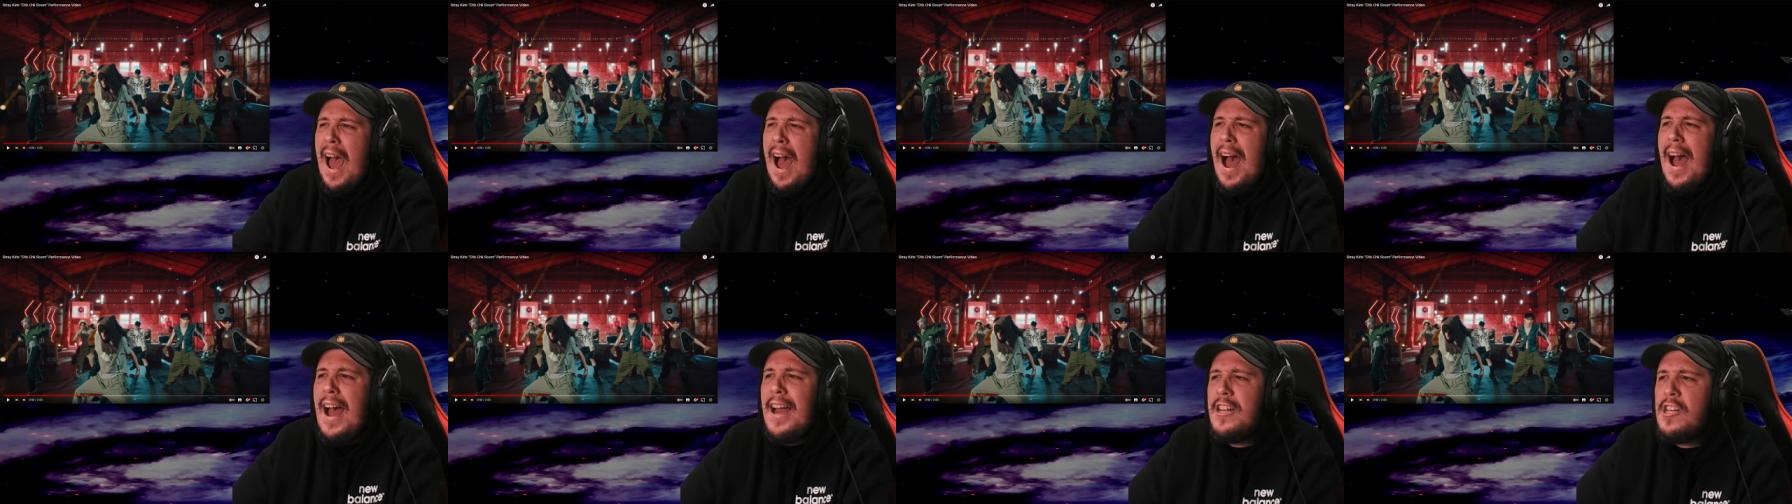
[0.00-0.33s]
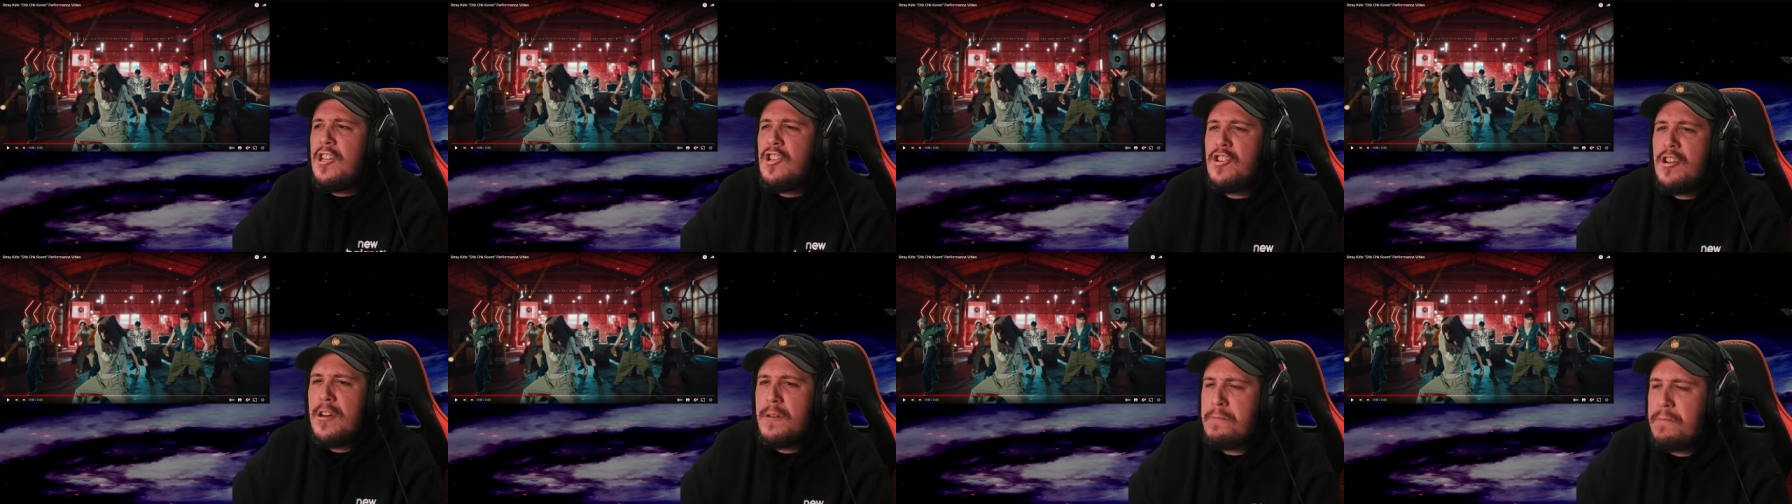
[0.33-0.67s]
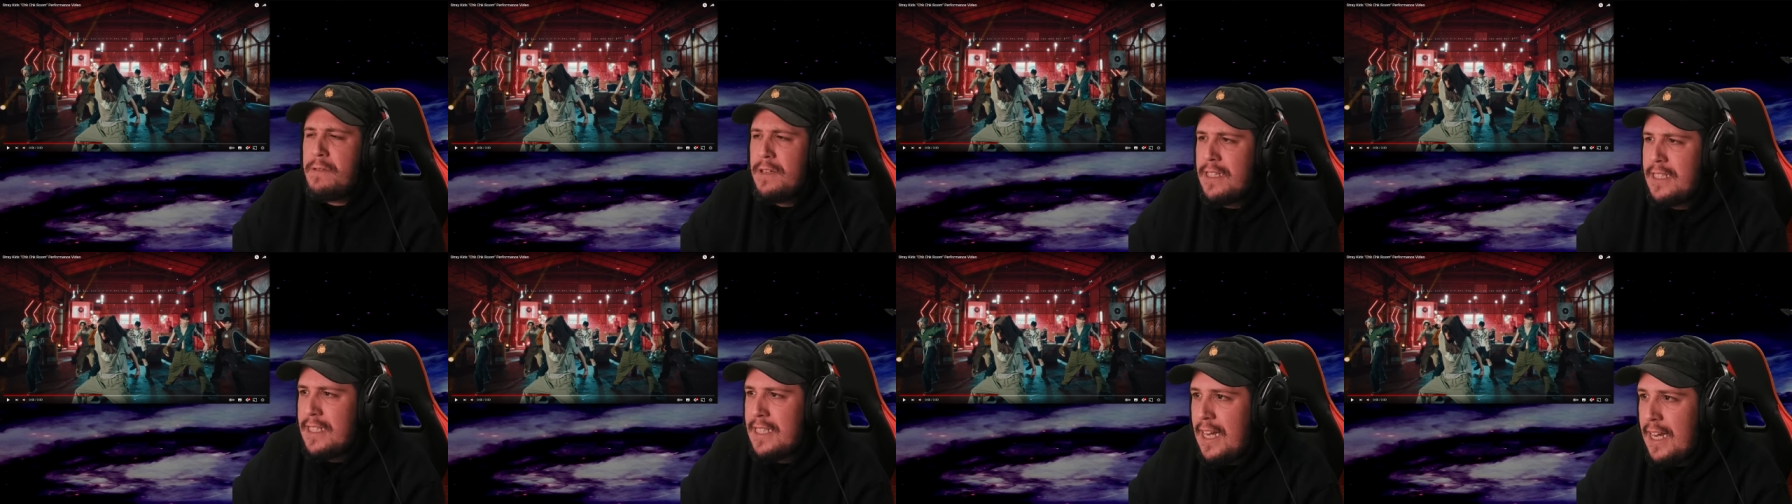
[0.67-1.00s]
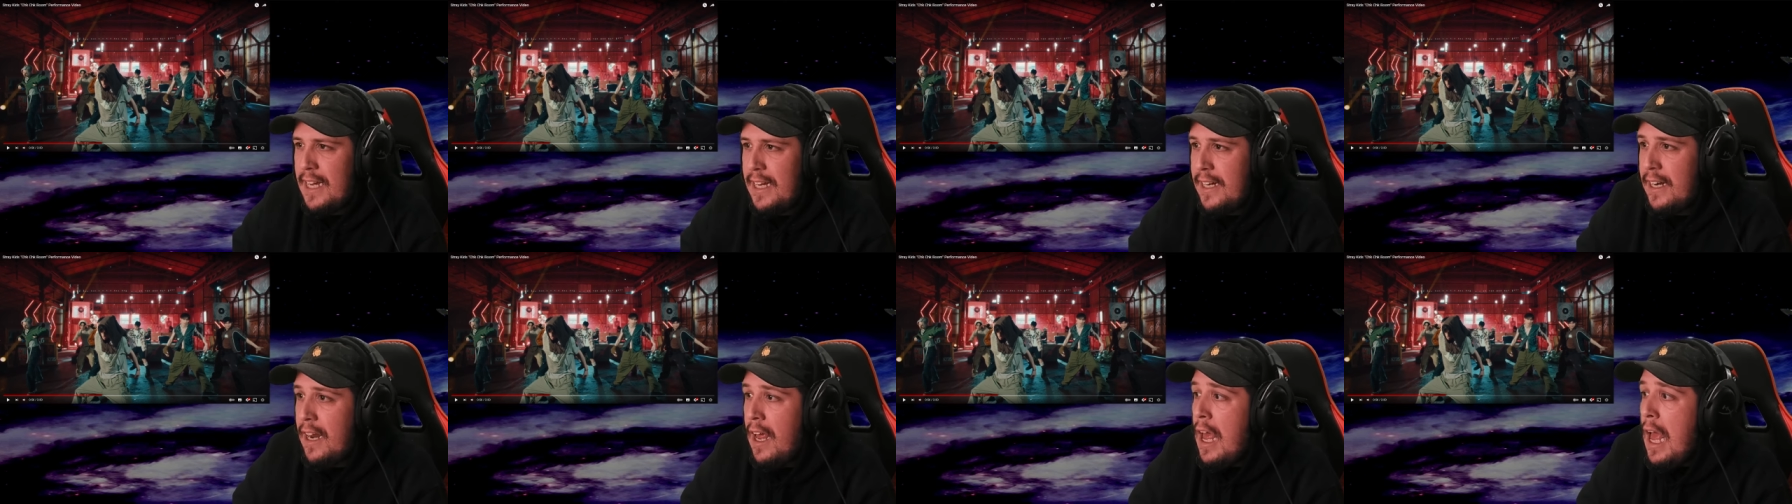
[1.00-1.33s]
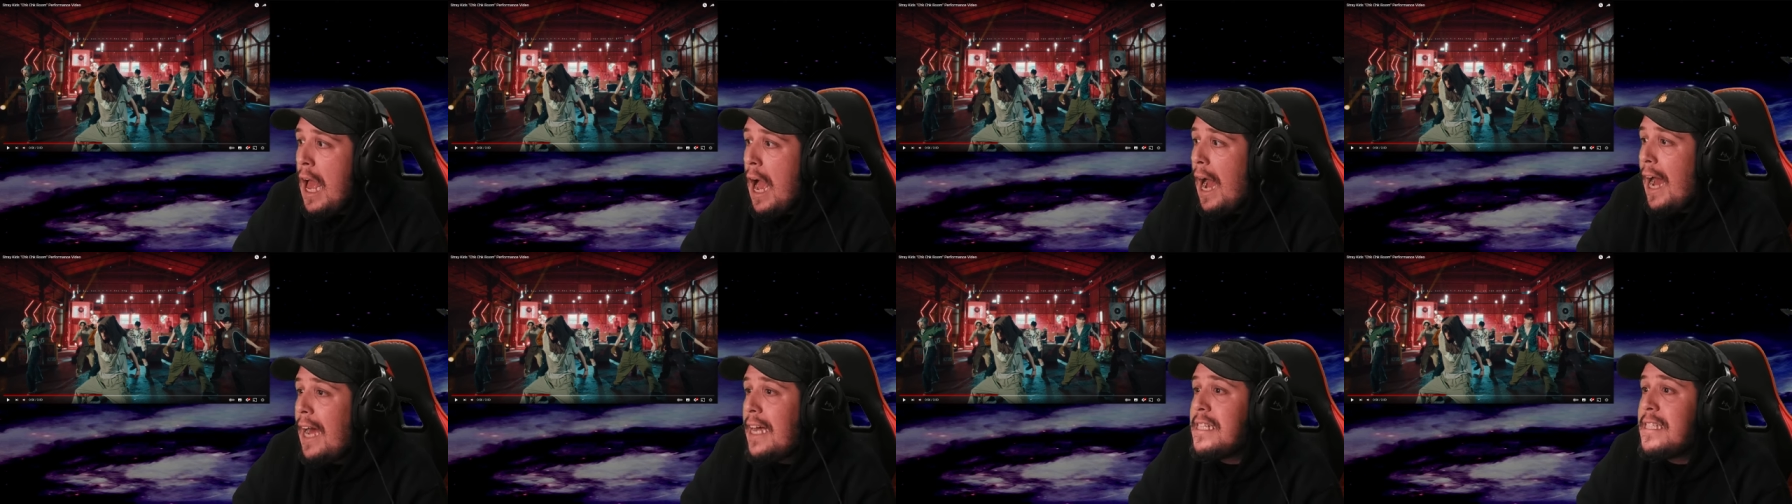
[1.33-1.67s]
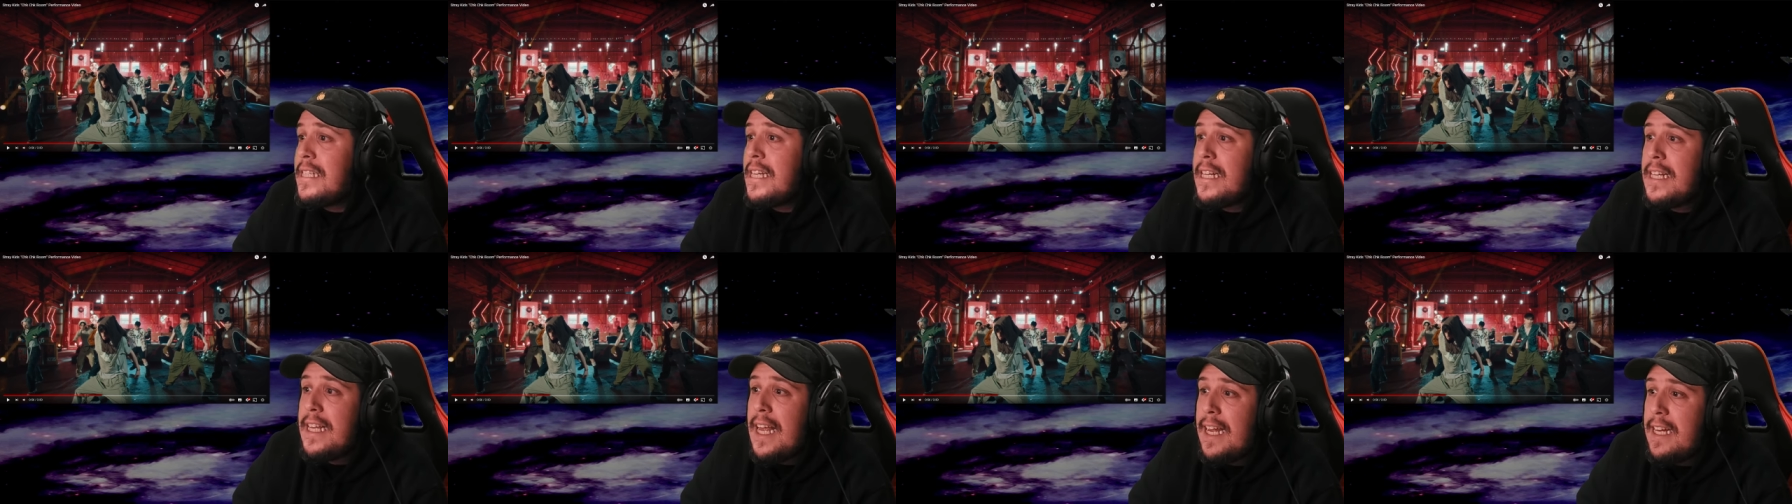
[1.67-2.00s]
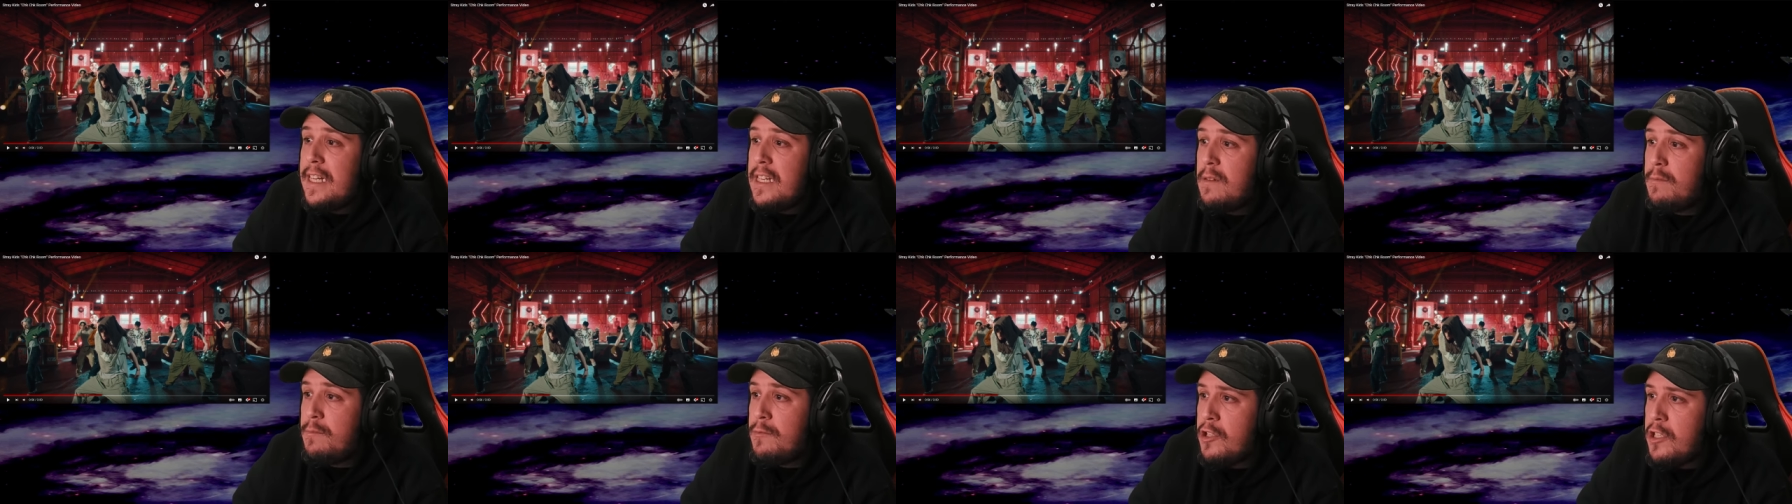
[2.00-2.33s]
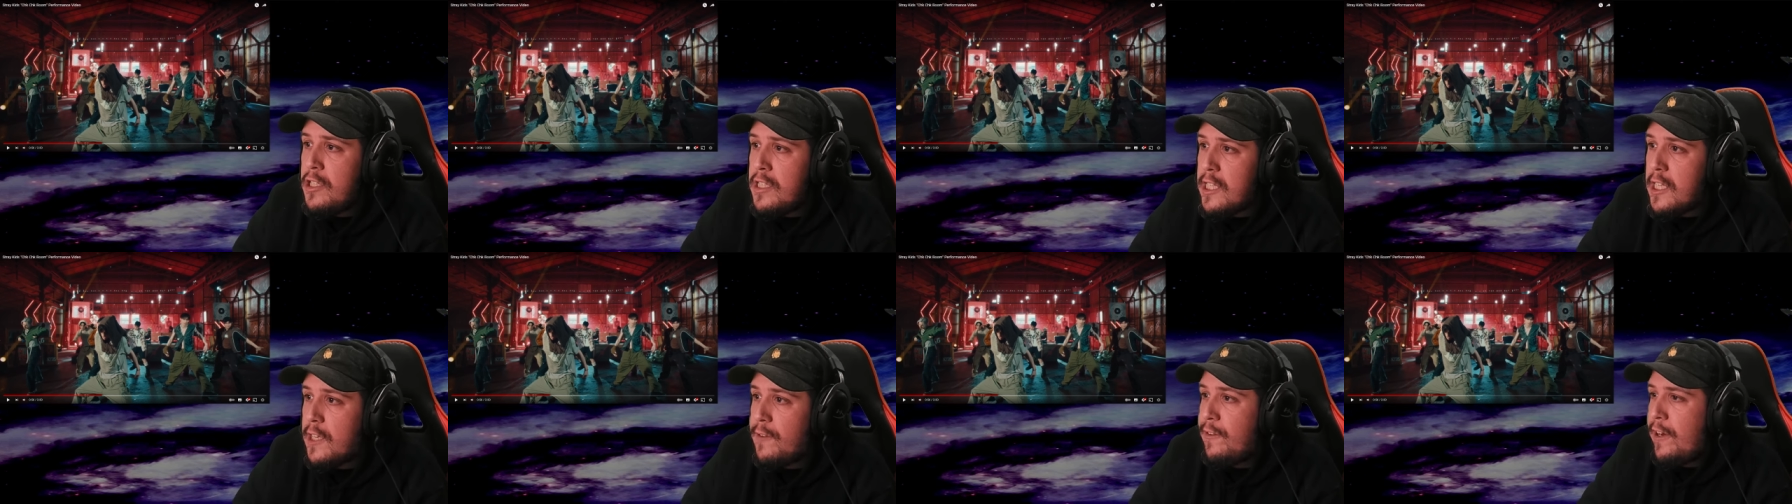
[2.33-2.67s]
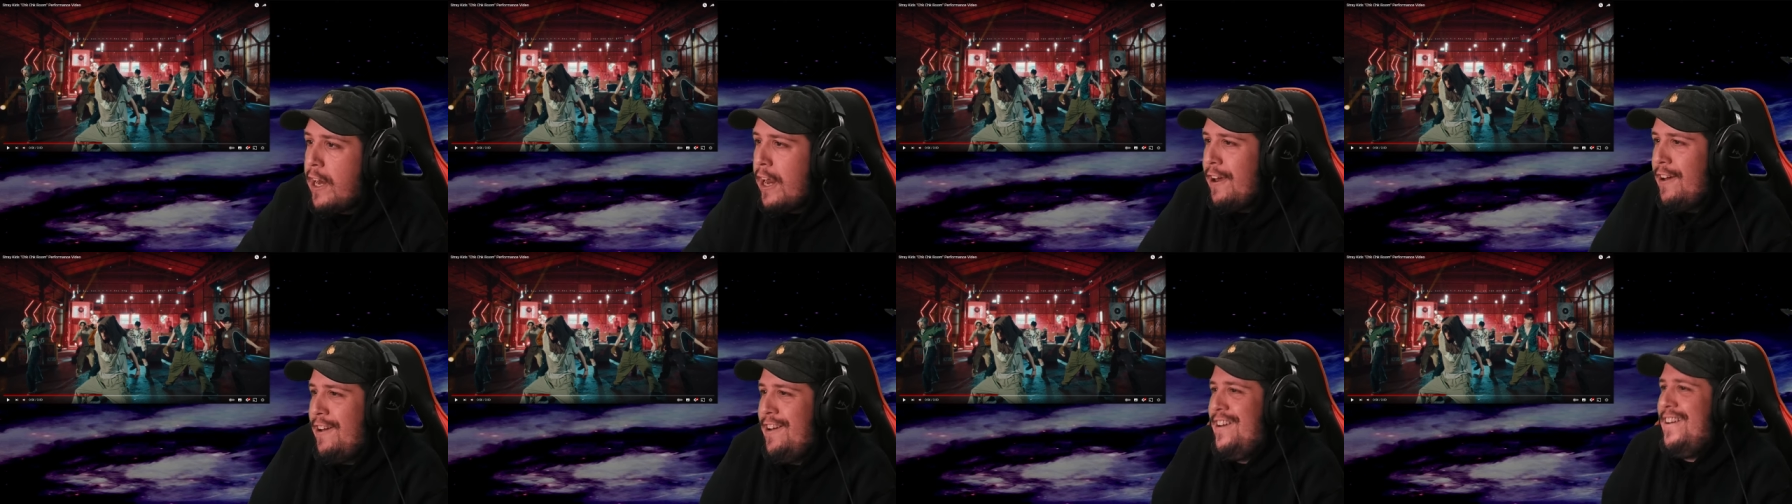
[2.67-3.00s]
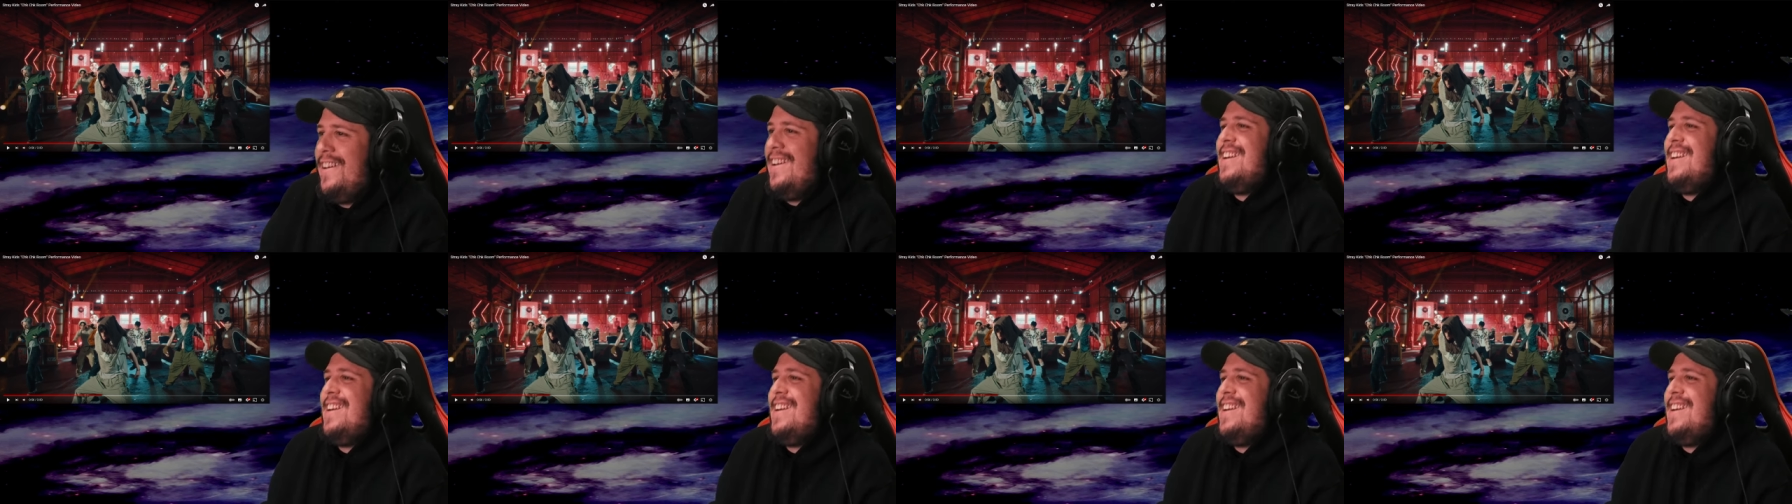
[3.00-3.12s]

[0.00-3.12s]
100%. I said that in the music video.